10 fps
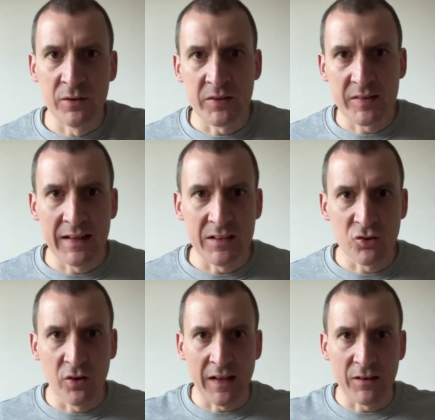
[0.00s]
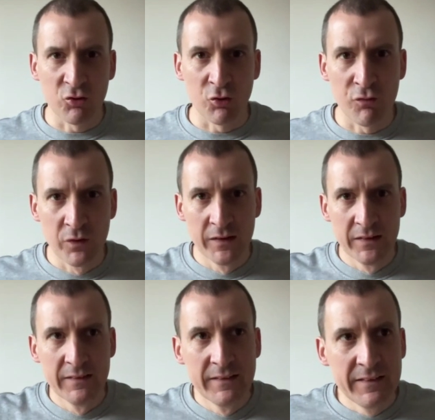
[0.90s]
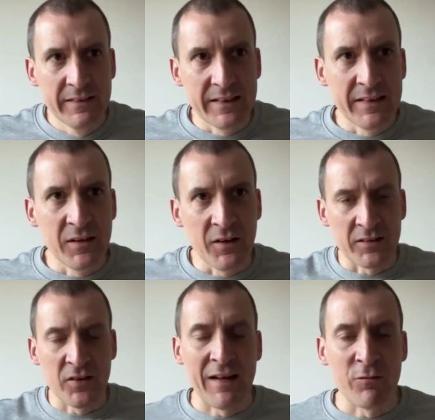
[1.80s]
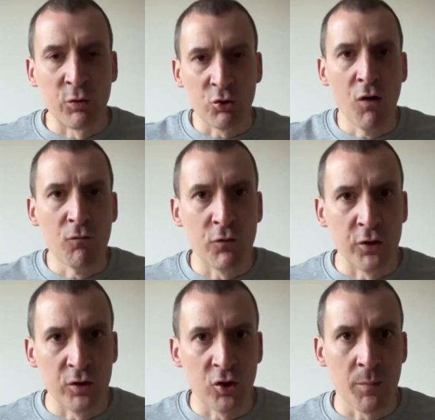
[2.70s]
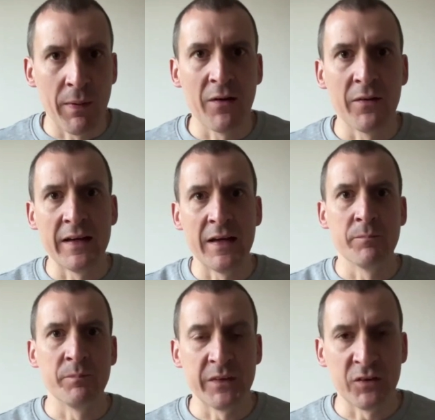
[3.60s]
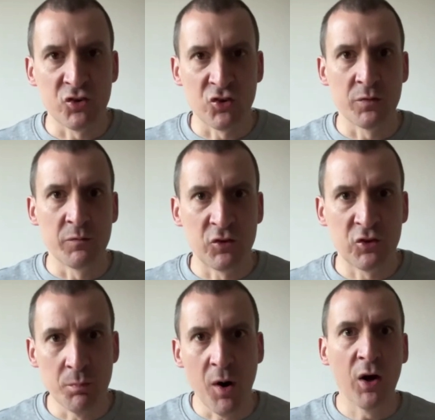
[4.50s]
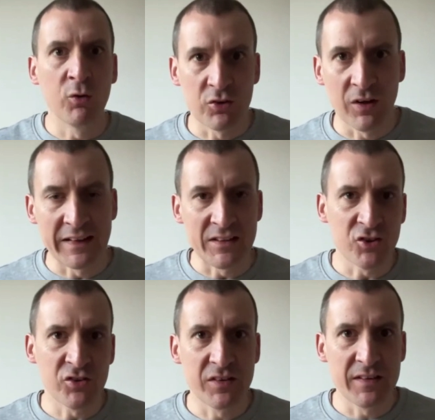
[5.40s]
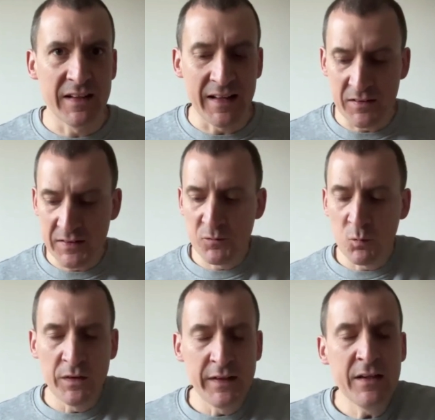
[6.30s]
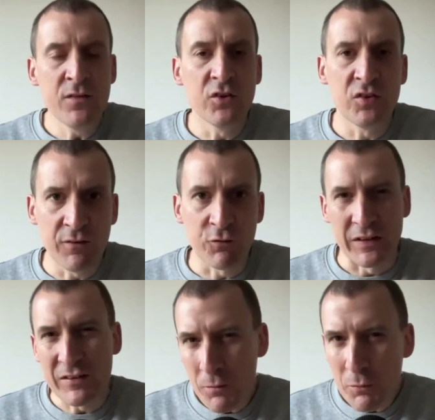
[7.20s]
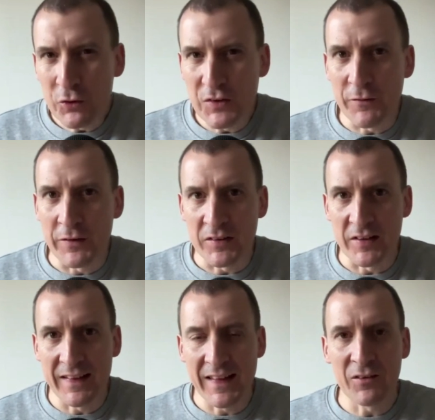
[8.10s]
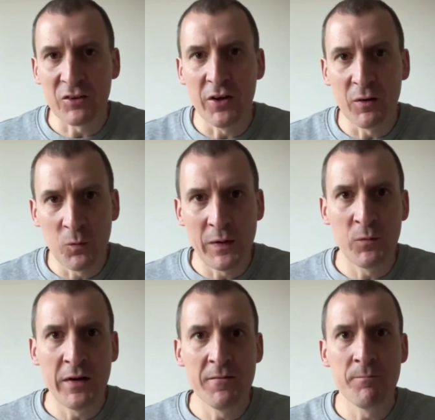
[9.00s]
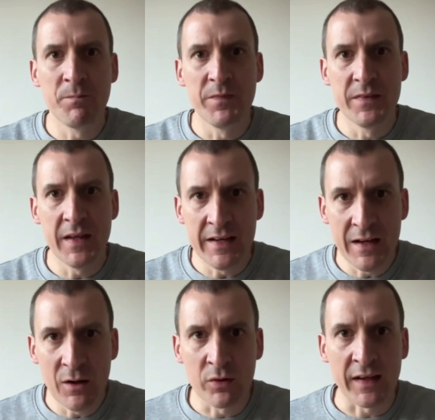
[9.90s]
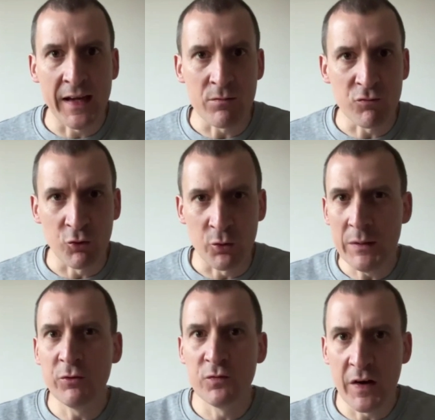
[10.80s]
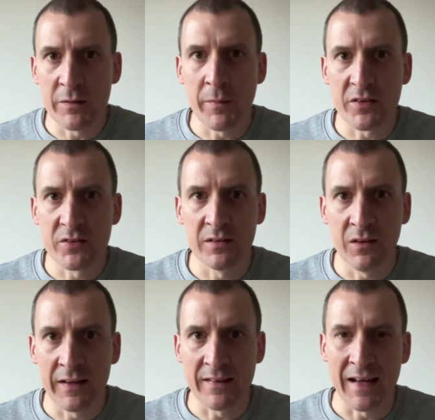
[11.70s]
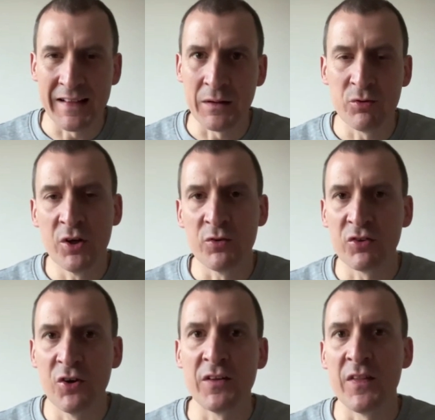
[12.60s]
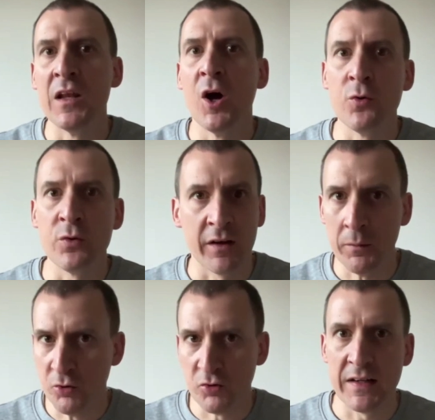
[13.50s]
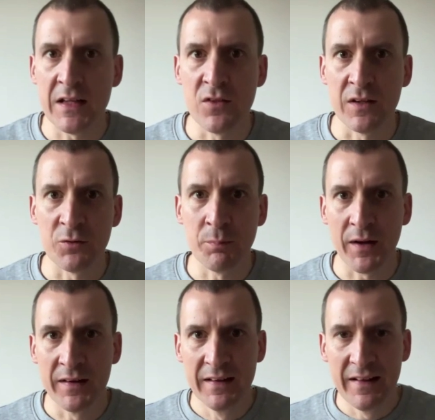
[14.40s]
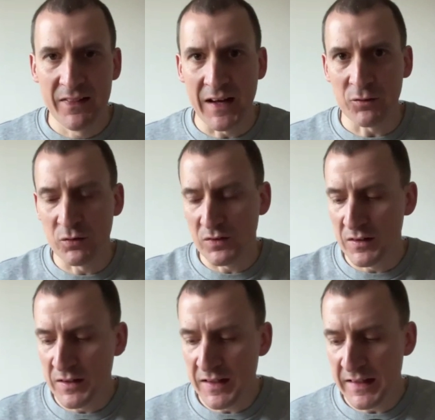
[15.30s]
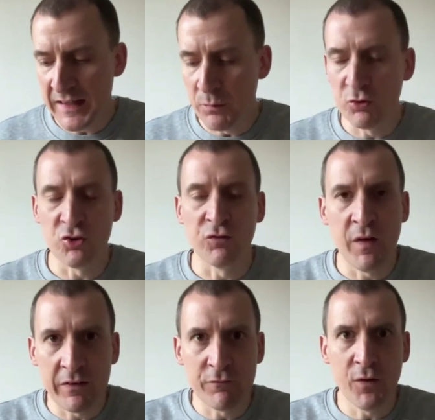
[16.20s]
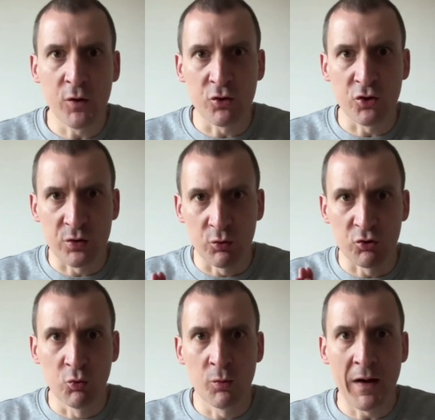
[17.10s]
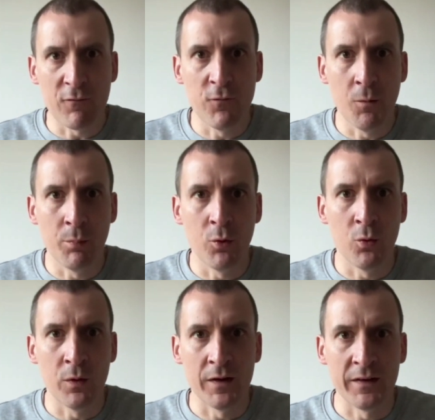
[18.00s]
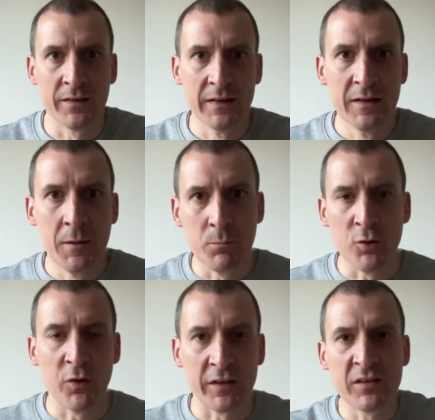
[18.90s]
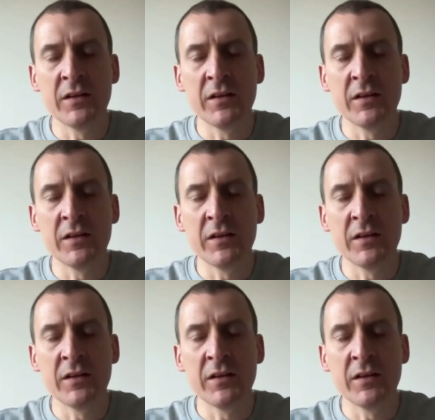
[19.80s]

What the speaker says: Lewis Skelly's got that sort of, I don't know, that real confident look about him. He smiles a lot. Ethan's different. He's a lot more serious, and that's kind of when Anelka came through. He was very much like that. He was known as kind of the loner. And I'm not saying Ethan is, but he was just very focused. It was all about football and move on.